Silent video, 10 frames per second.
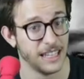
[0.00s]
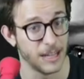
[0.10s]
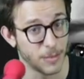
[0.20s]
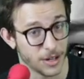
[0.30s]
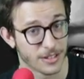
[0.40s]

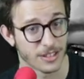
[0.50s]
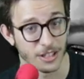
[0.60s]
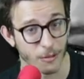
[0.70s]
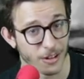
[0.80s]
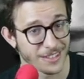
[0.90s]
I
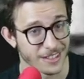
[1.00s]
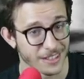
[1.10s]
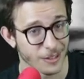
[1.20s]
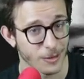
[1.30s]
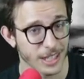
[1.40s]
personally want to
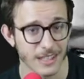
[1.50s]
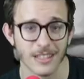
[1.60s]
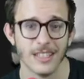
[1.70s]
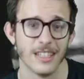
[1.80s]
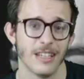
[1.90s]
deal with,
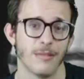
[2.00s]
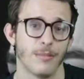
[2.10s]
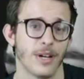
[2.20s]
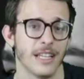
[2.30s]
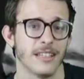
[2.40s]

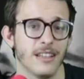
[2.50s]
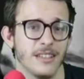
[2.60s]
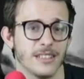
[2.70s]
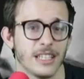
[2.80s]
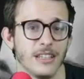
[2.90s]
but it
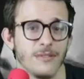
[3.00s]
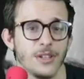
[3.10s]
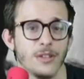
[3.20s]
does give